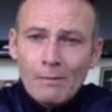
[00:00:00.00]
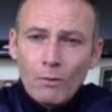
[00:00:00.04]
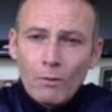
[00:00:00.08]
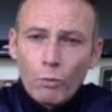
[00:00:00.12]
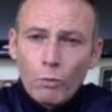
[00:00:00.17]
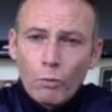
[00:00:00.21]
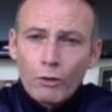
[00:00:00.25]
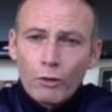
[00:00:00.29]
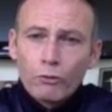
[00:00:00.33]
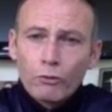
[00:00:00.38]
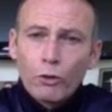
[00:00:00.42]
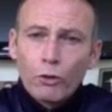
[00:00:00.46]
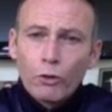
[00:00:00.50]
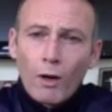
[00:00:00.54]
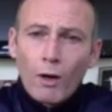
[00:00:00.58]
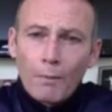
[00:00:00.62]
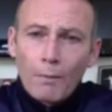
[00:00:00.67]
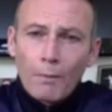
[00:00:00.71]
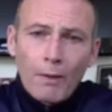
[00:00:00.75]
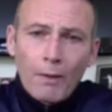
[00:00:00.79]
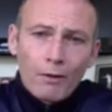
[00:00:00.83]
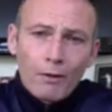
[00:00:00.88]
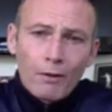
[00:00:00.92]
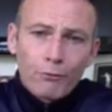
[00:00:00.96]
we grew
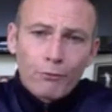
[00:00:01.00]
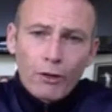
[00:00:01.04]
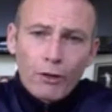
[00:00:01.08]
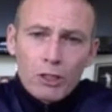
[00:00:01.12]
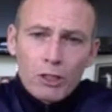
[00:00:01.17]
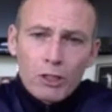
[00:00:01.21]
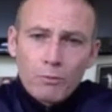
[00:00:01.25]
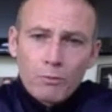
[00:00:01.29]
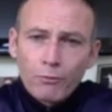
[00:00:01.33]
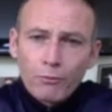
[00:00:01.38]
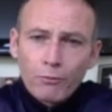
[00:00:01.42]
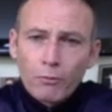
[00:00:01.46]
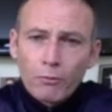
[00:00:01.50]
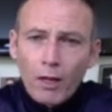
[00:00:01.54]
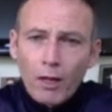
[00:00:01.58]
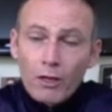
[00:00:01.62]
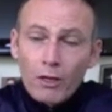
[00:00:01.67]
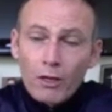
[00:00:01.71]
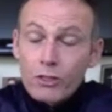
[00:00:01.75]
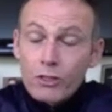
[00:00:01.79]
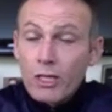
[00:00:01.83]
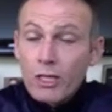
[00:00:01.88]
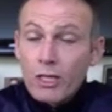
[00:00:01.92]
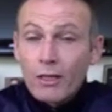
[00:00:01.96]
up our freshmen from
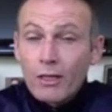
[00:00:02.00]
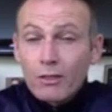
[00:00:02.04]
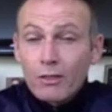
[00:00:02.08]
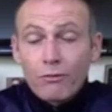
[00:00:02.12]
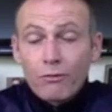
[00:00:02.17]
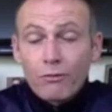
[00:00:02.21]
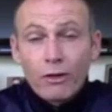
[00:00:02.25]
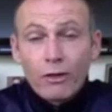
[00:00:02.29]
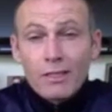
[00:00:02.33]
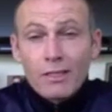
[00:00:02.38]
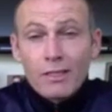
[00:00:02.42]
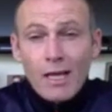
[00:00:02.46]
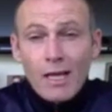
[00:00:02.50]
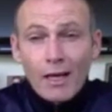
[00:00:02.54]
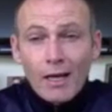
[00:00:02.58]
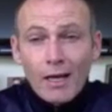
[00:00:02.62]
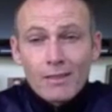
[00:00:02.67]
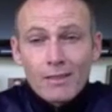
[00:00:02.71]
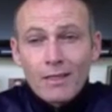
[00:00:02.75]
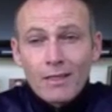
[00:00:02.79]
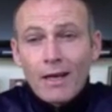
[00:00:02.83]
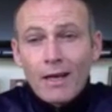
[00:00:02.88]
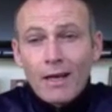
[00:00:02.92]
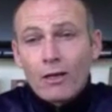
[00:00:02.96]
last year that's very
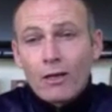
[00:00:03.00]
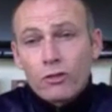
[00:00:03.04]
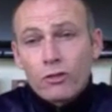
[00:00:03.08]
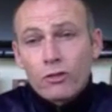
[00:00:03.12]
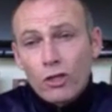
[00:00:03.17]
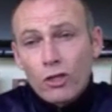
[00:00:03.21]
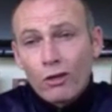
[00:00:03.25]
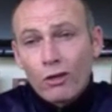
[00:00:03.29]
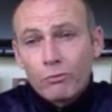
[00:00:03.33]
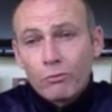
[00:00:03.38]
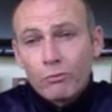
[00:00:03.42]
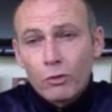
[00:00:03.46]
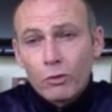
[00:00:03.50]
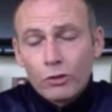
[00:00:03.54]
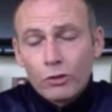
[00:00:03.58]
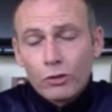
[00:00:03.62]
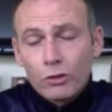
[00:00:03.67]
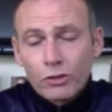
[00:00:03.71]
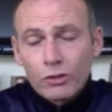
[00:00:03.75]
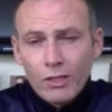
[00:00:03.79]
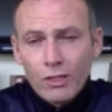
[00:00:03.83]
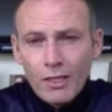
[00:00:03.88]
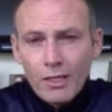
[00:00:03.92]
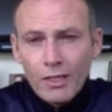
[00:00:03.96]
talented, and now
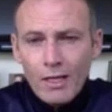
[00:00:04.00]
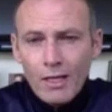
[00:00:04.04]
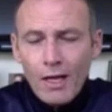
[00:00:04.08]
sophomores.